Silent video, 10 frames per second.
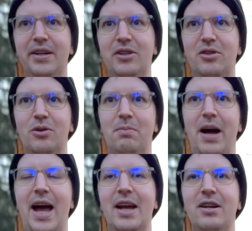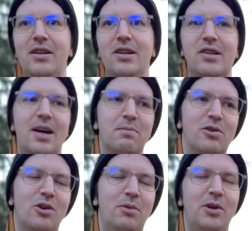So by adding this
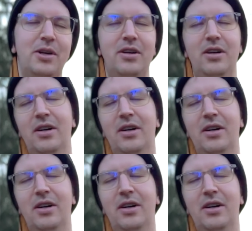absorber,